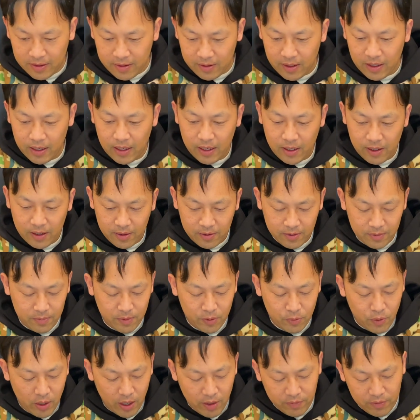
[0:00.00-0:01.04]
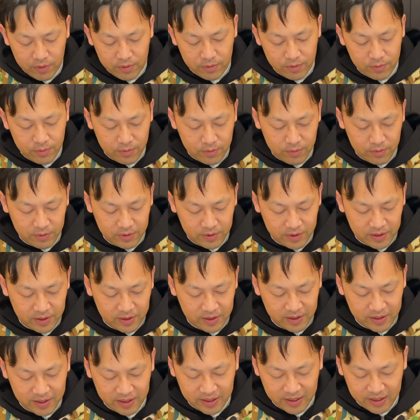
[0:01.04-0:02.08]
But we'll have to
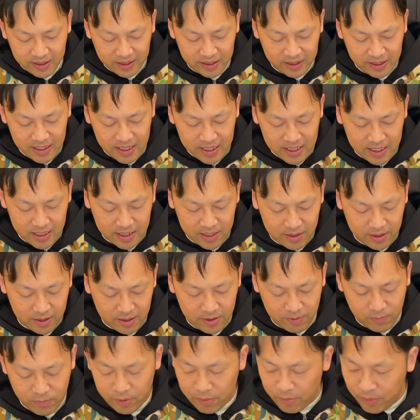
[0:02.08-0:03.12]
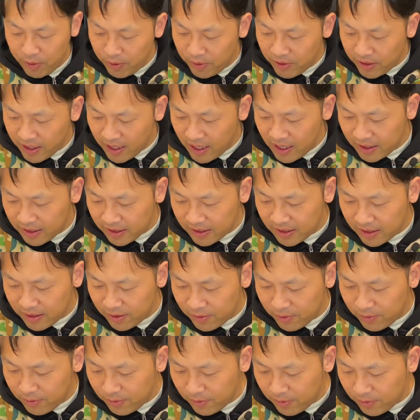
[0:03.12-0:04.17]
see the review of the Galaxy
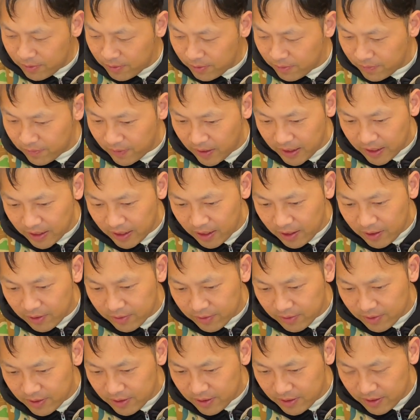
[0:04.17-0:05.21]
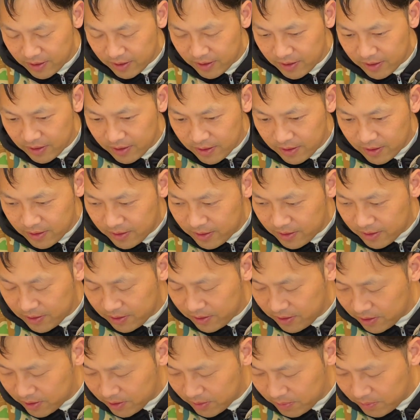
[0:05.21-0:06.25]
by now.
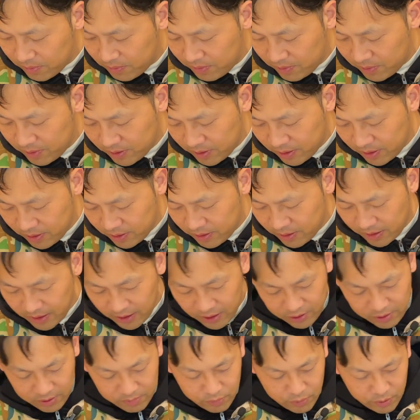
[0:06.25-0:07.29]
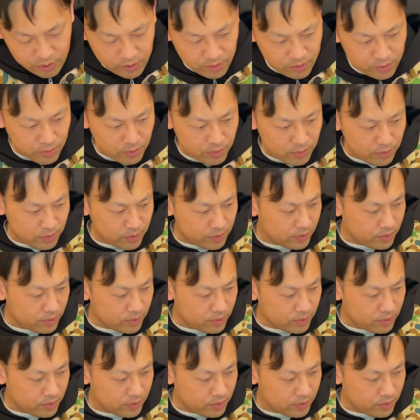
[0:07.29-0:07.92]
It's actually pretty cool.